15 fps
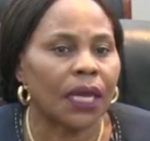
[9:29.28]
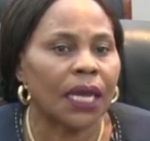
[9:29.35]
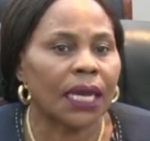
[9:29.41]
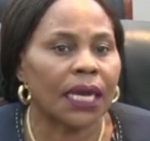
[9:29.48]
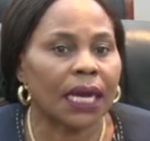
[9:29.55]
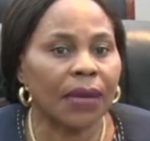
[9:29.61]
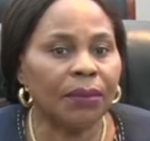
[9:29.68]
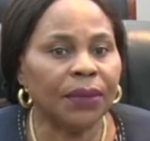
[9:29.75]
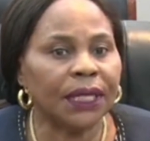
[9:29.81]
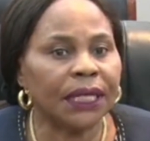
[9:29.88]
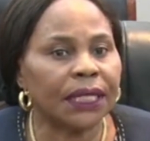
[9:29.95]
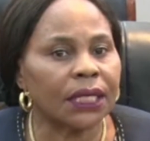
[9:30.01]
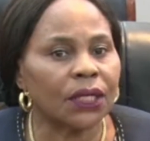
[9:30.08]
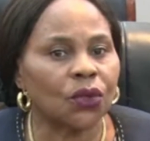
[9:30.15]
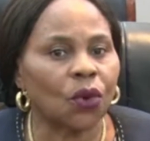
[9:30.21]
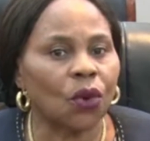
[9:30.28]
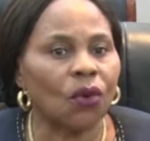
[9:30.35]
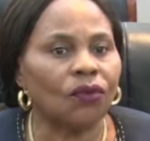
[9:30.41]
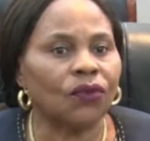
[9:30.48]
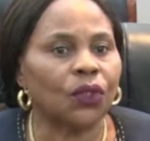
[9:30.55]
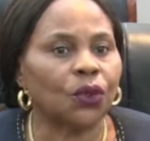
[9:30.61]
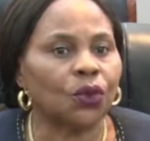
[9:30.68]
Cabinet
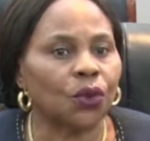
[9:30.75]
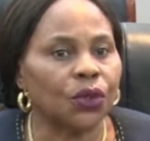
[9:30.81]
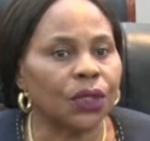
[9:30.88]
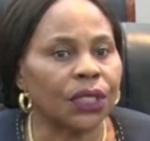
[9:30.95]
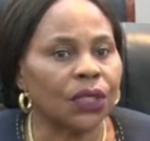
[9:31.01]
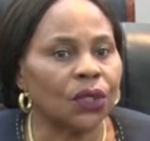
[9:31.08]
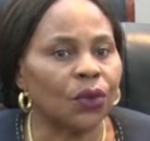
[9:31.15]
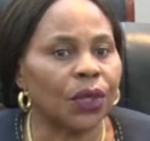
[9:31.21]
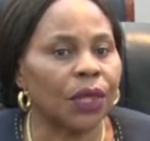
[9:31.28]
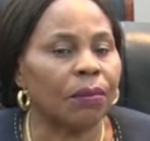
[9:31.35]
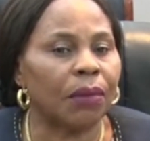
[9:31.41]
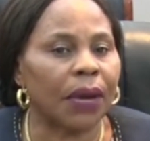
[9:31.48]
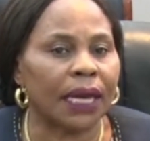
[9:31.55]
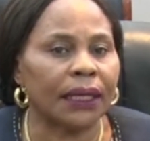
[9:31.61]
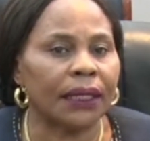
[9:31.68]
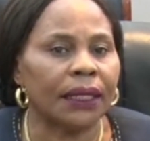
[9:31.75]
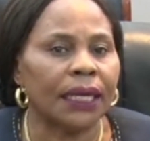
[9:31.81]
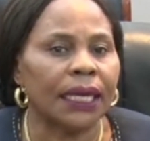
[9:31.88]
resolved to continue with the ban